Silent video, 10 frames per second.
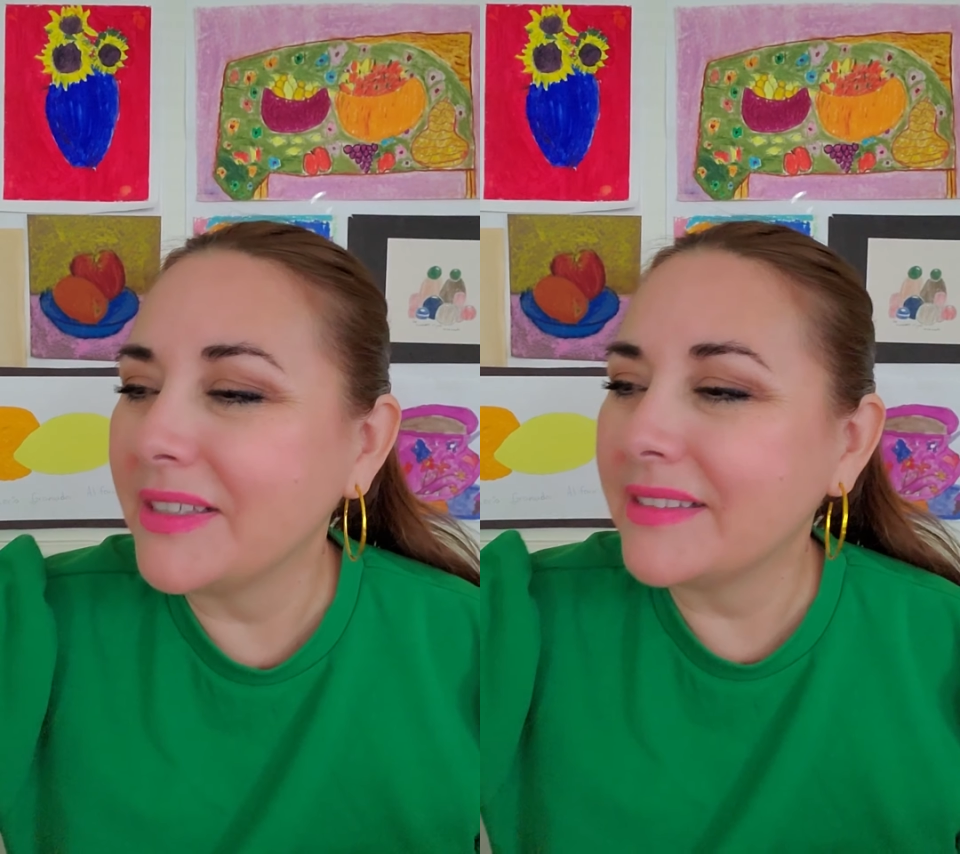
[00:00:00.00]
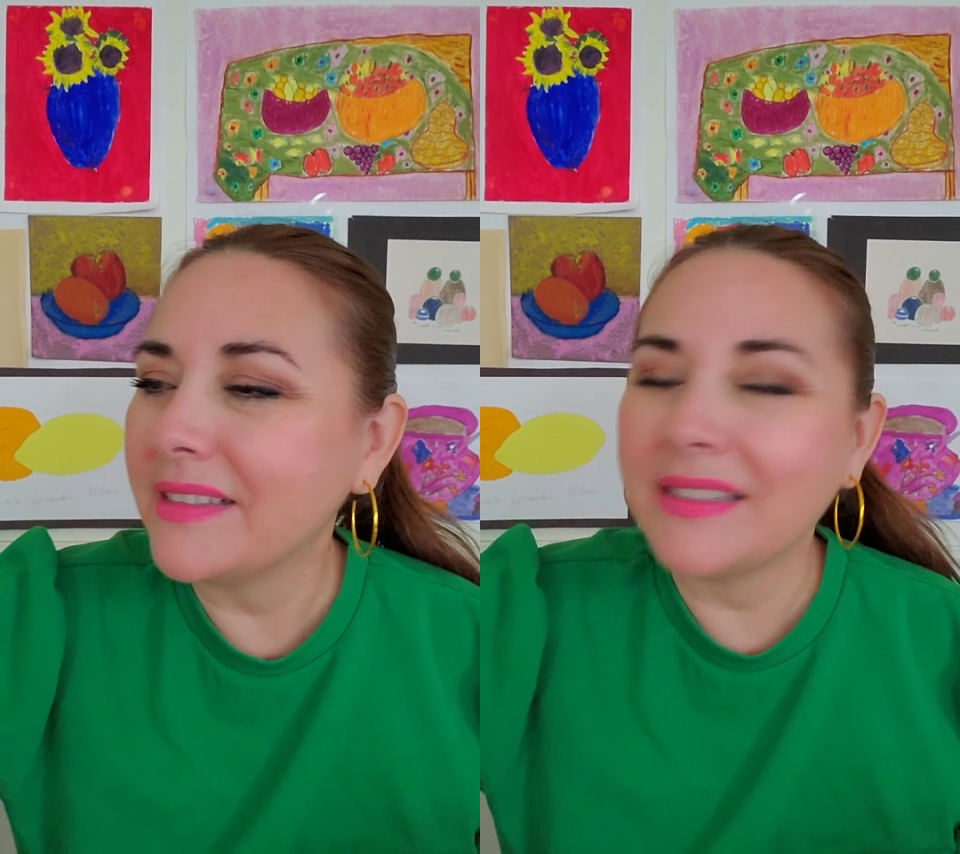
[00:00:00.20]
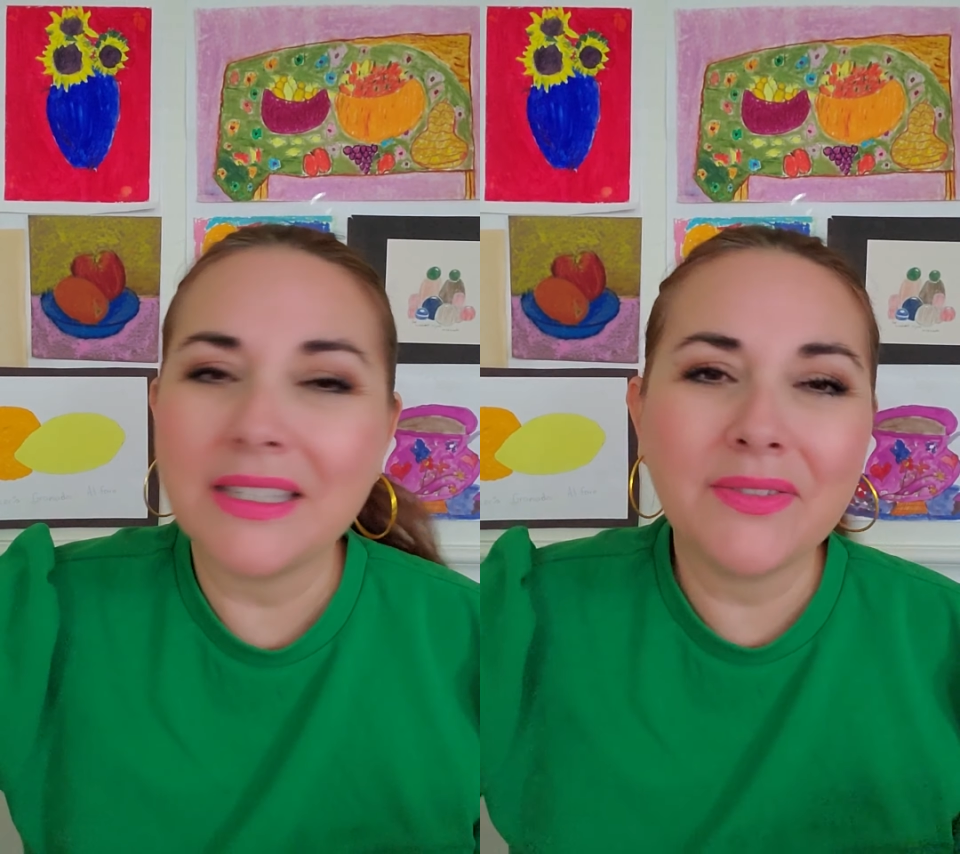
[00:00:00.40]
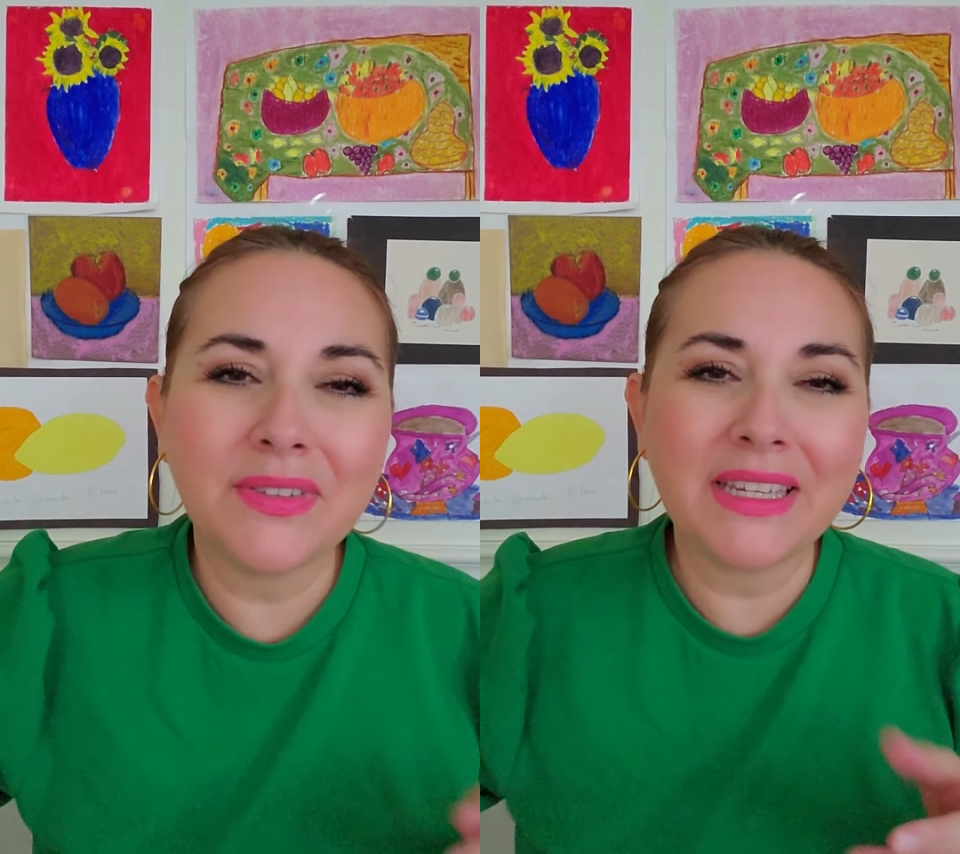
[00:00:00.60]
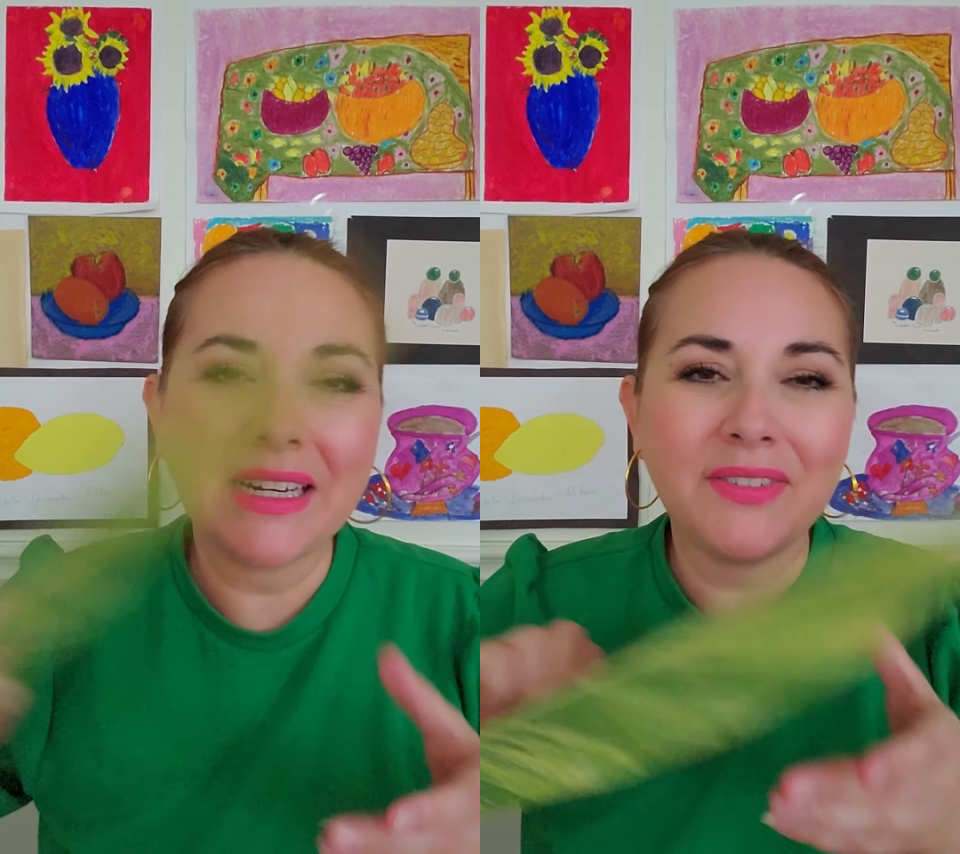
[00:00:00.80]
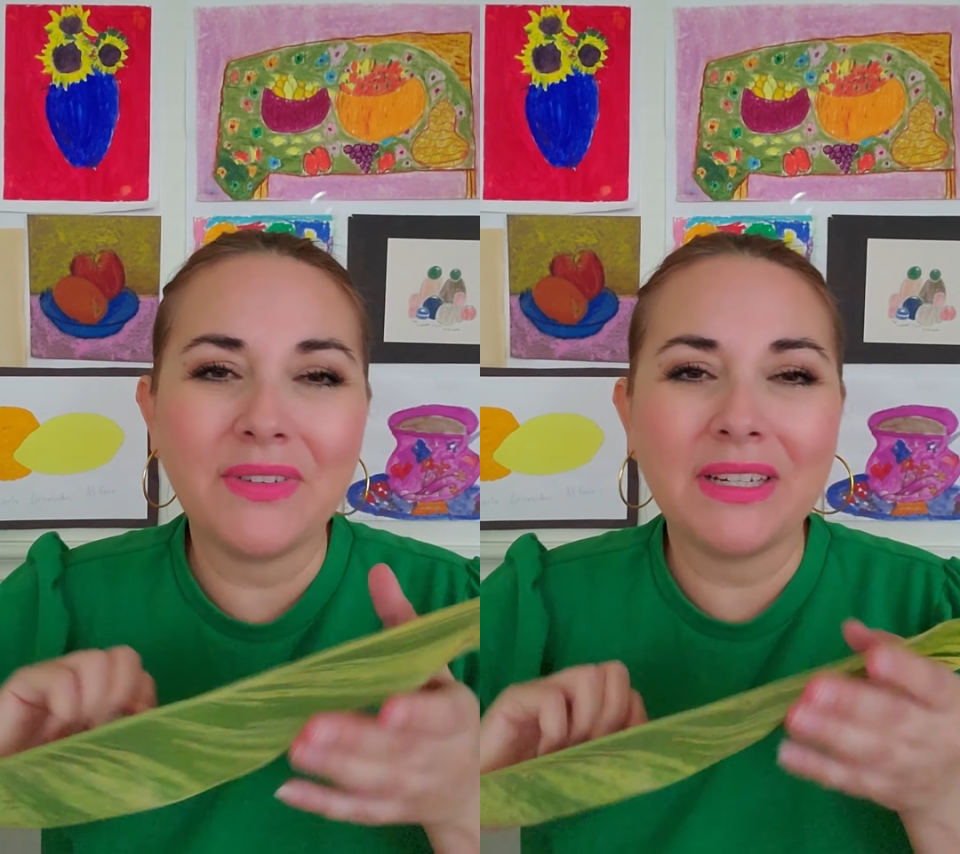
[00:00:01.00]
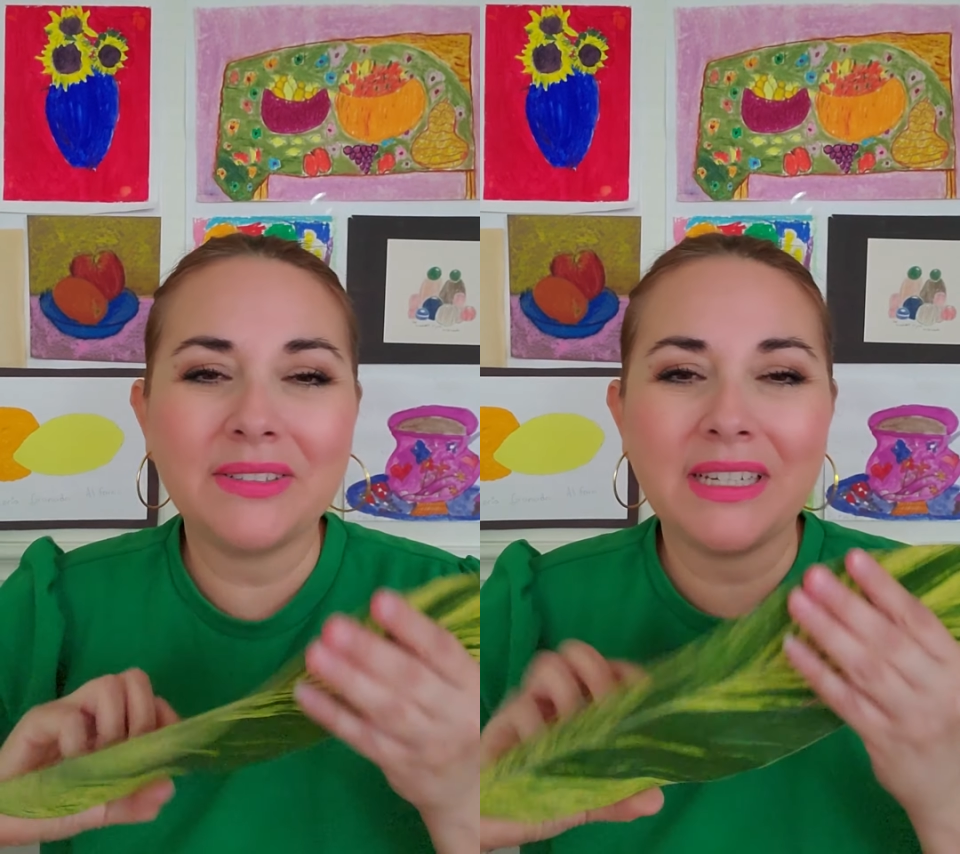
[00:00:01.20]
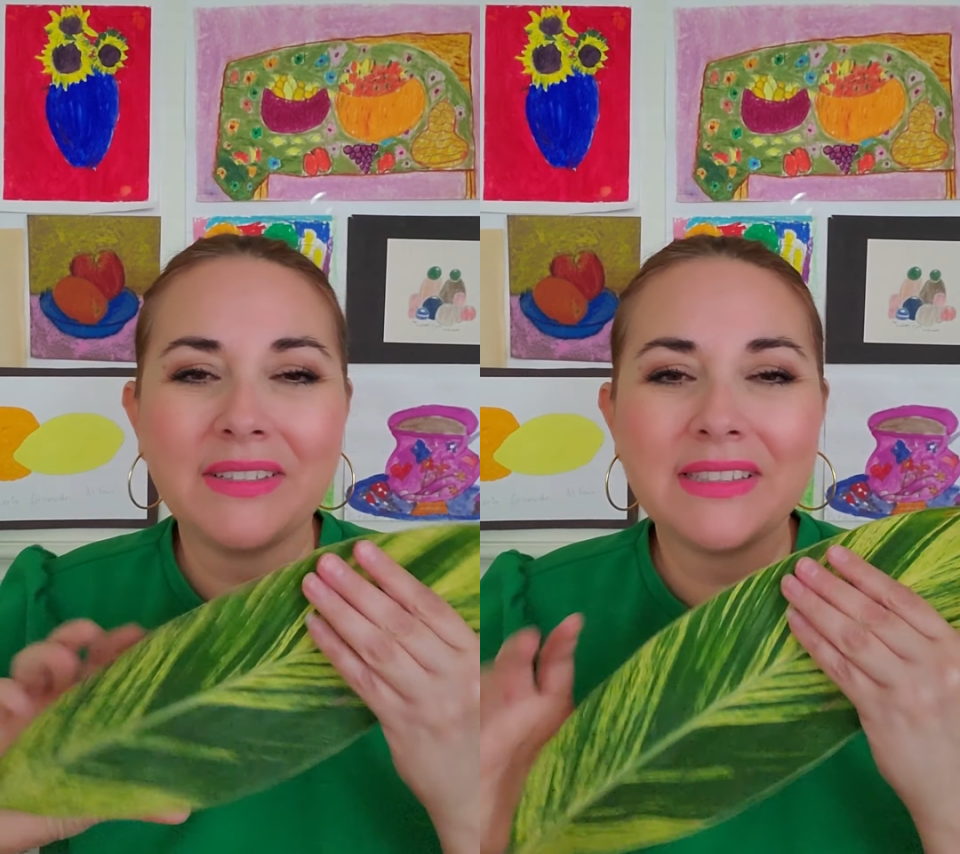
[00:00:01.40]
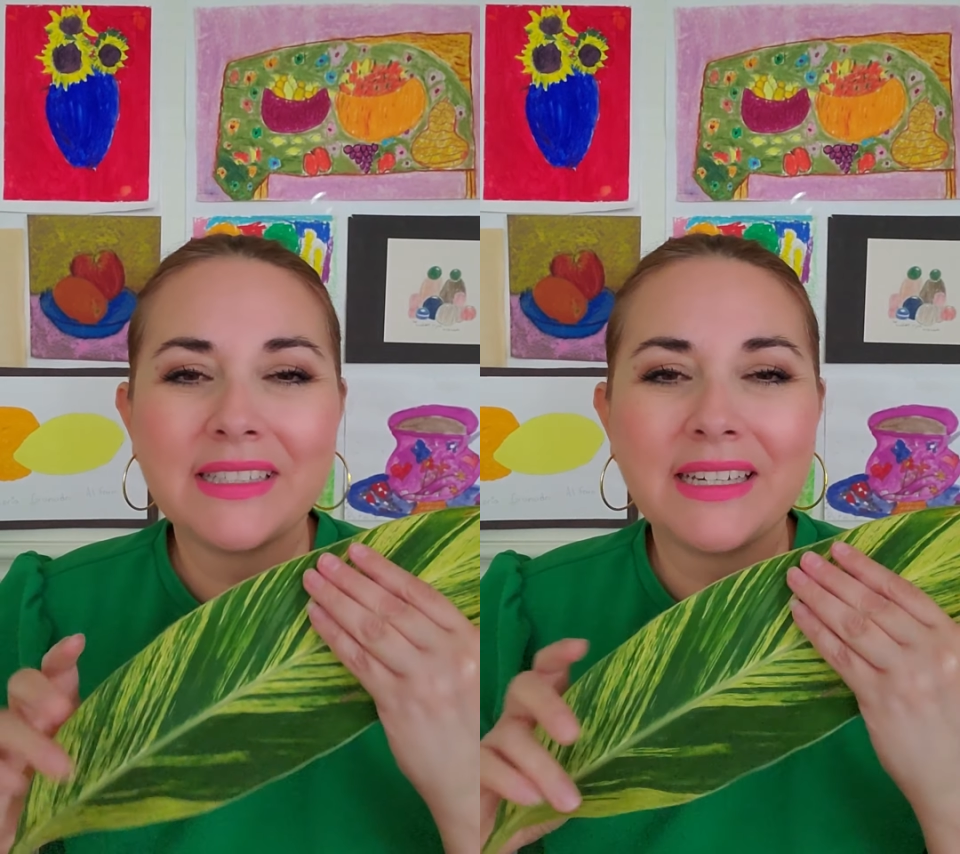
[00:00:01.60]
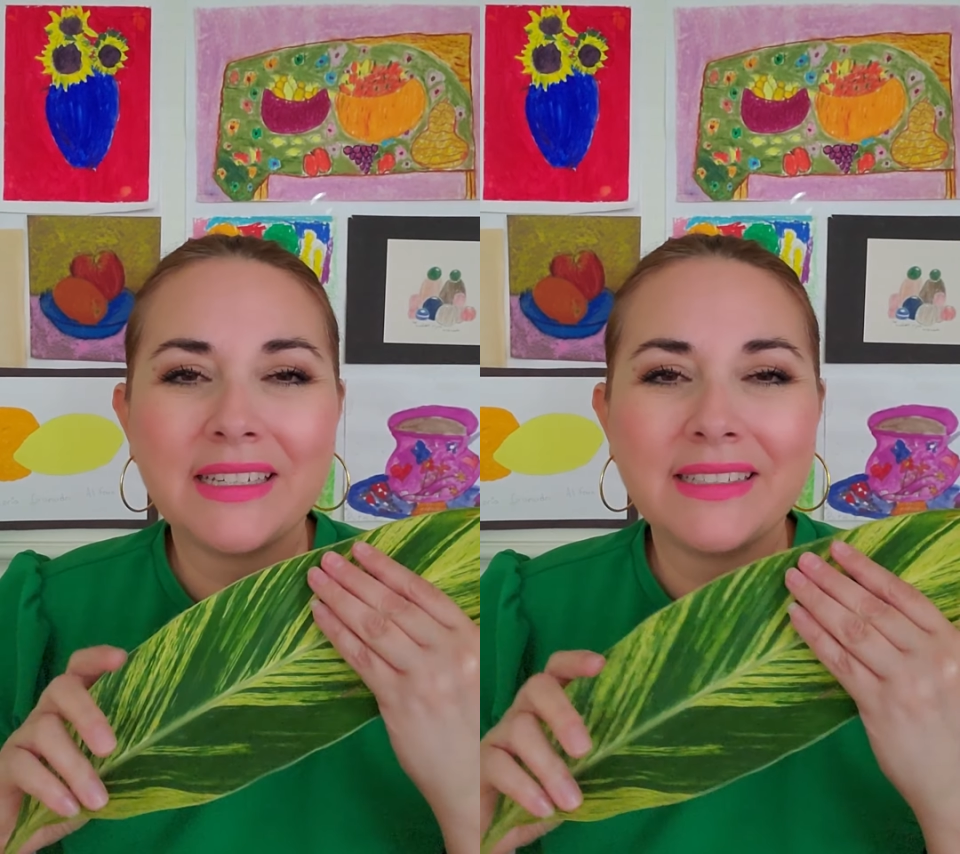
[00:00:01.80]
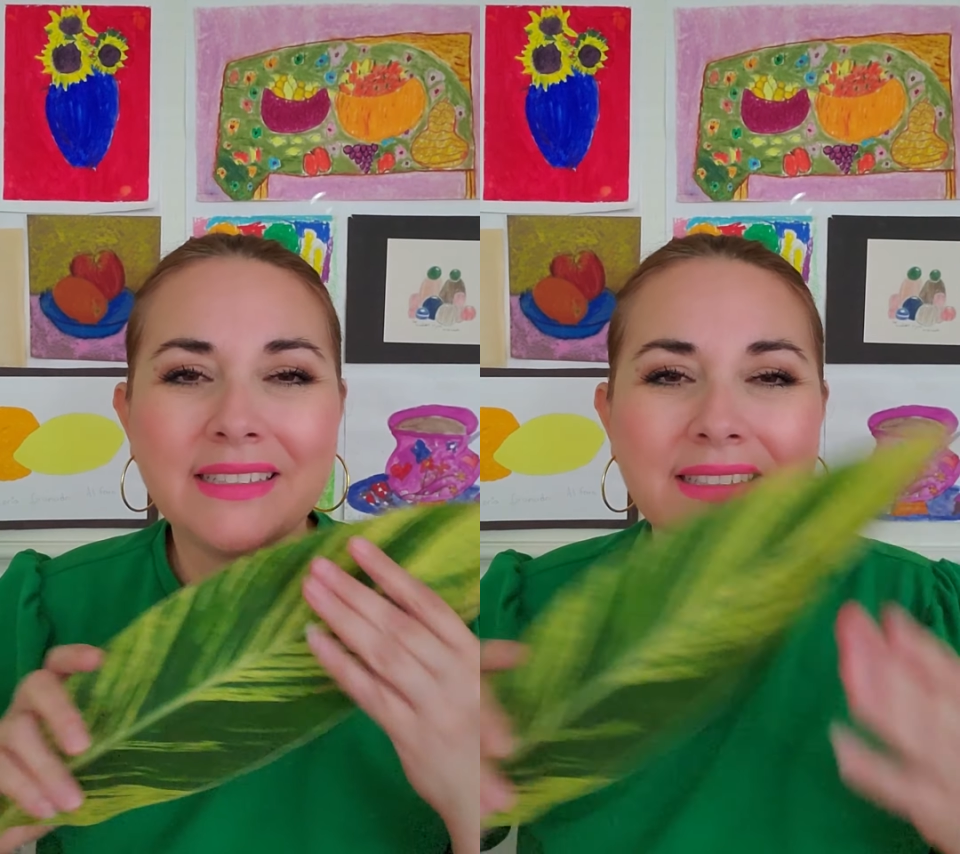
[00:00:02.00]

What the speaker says: at the leaf that I found outside.